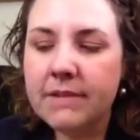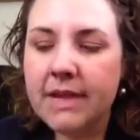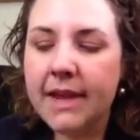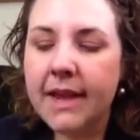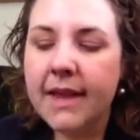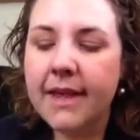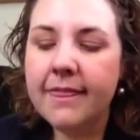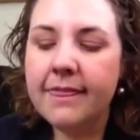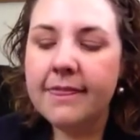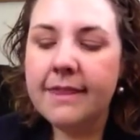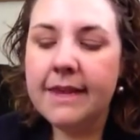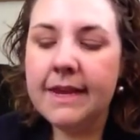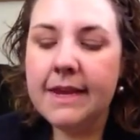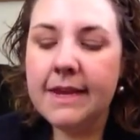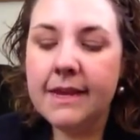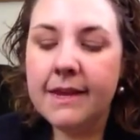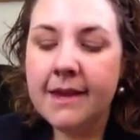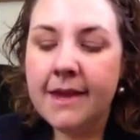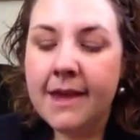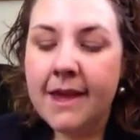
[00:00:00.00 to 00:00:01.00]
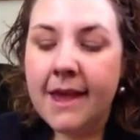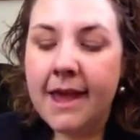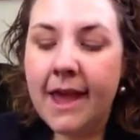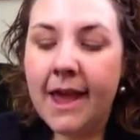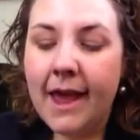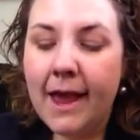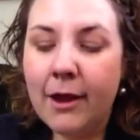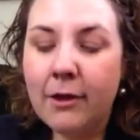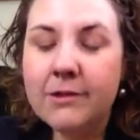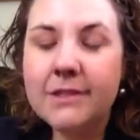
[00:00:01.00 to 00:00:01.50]
And the
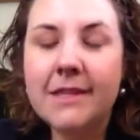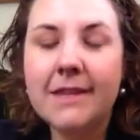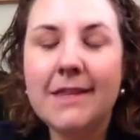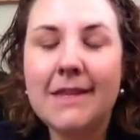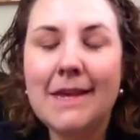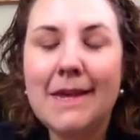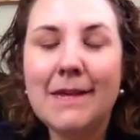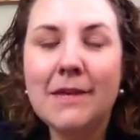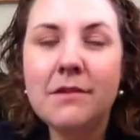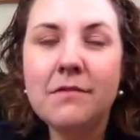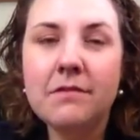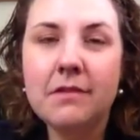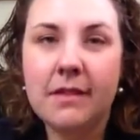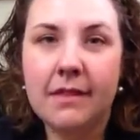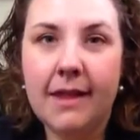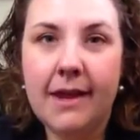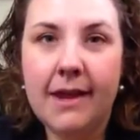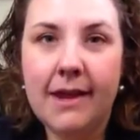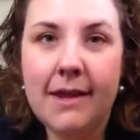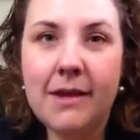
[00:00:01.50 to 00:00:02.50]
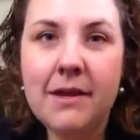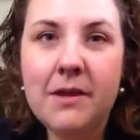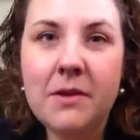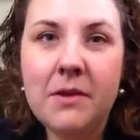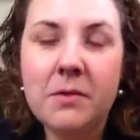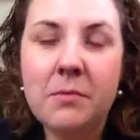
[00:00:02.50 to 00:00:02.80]
house at the end of the lane